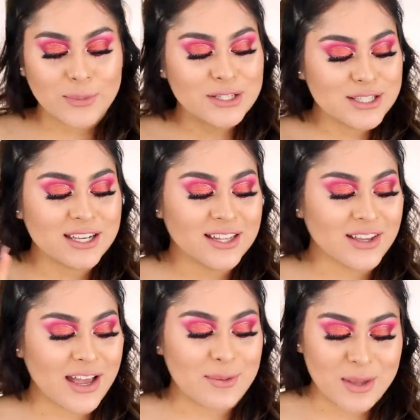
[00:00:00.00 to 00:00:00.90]
We're just gonna
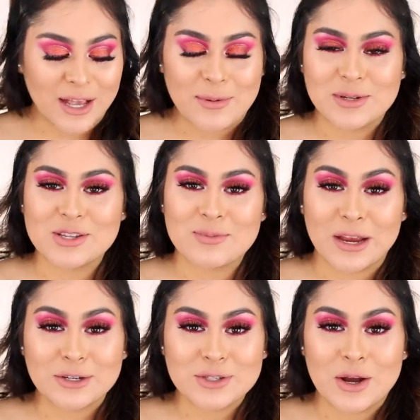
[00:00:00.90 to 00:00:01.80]
look at makeup under the
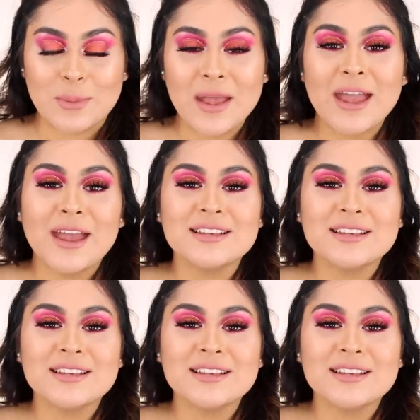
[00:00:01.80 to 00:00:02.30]
microscope